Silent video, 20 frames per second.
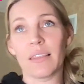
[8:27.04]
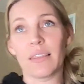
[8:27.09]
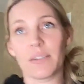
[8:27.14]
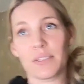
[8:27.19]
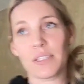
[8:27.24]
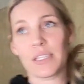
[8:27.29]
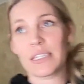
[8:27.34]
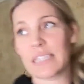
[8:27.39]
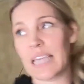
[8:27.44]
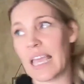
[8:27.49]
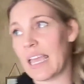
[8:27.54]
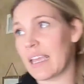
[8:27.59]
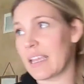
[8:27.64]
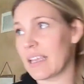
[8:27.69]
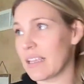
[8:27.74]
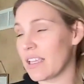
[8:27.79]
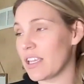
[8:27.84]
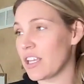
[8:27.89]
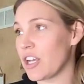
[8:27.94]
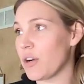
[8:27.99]
there's a
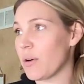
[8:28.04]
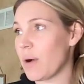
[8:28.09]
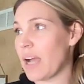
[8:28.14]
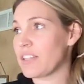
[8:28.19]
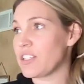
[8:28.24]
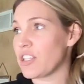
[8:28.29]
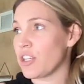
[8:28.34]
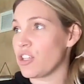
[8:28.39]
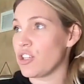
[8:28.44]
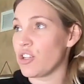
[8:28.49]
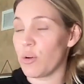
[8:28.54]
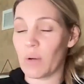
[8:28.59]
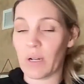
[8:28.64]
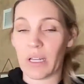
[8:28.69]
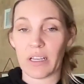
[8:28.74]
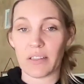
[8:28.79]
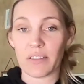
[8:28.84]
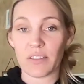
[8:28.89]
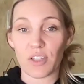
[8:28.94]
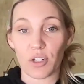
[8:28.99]
saying, you don't want
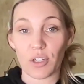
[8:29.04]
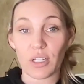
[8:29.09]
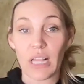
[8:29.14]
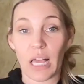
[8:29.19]
to start